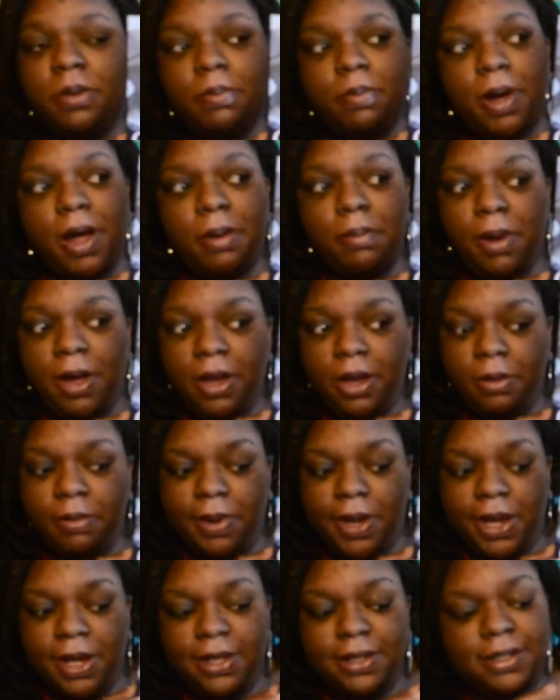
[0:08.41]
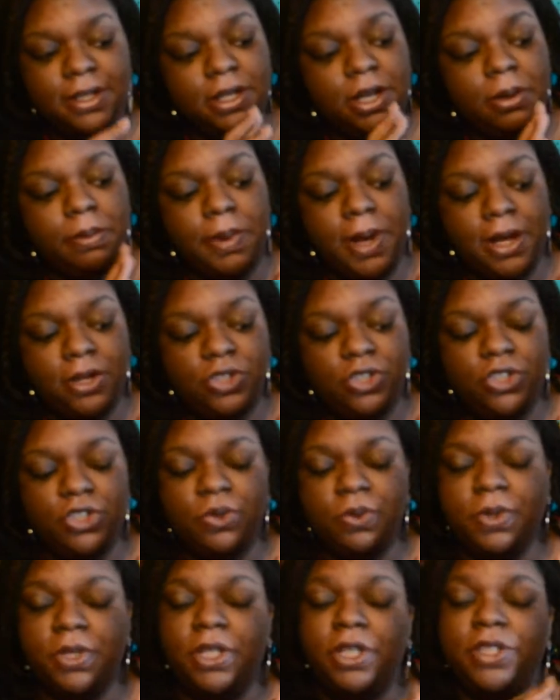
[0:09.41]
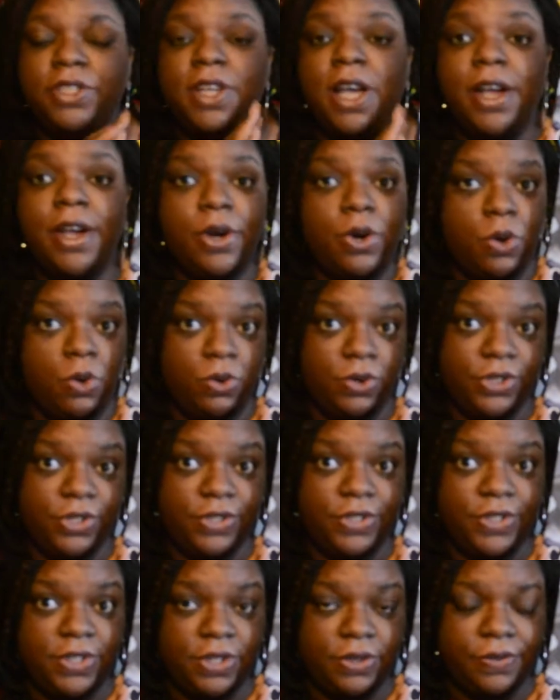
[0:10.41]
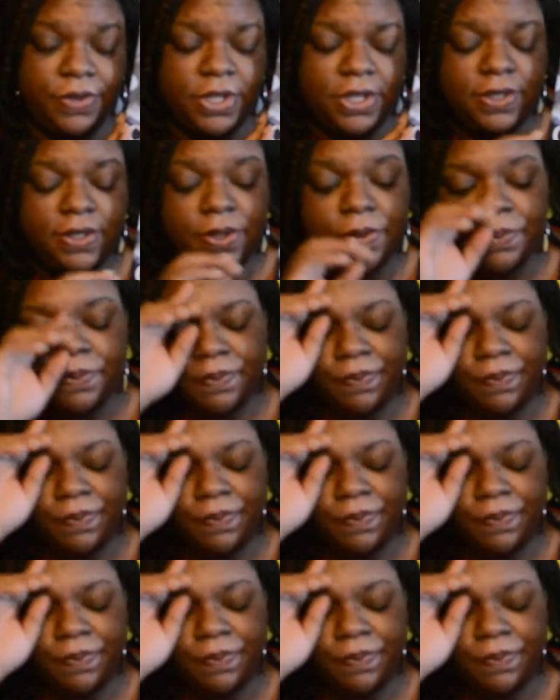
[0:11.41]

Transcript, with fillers: by Maya Banks and I'm actually doing the entire Colter series.